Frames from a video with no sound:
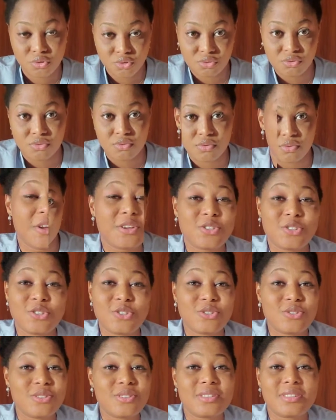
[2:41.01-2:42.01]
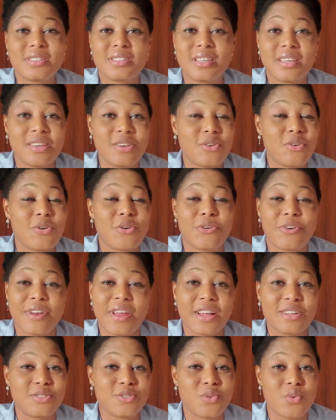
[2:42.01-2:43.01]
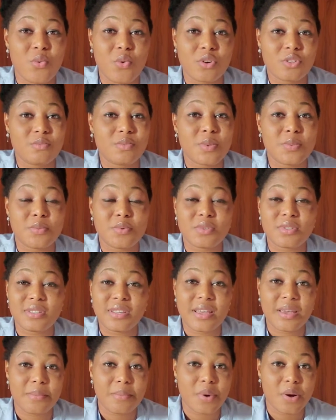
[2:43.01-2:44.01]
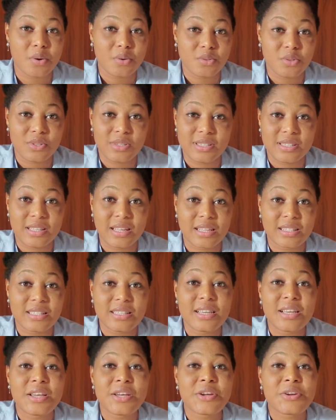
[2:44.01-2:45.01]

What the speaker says: The reason why you shouldn't think or react to what people say about you is that